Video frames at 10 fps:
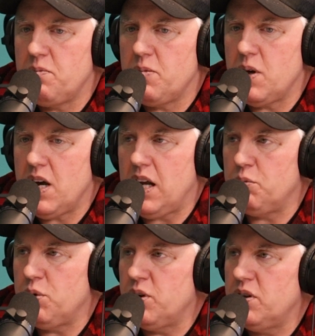
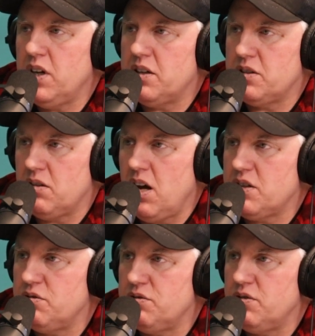Halliburton has
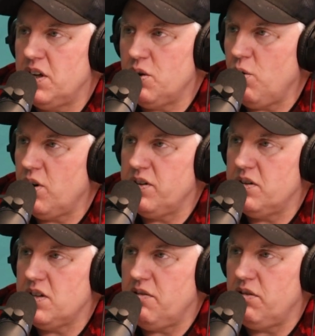lots of, and
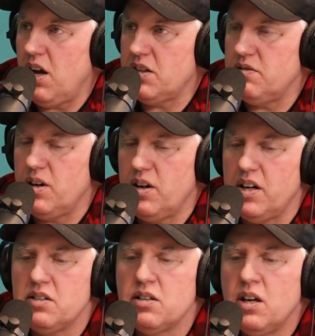Kawarthas have lots of
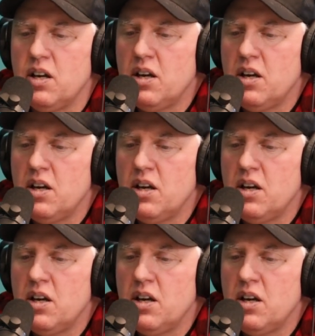areas.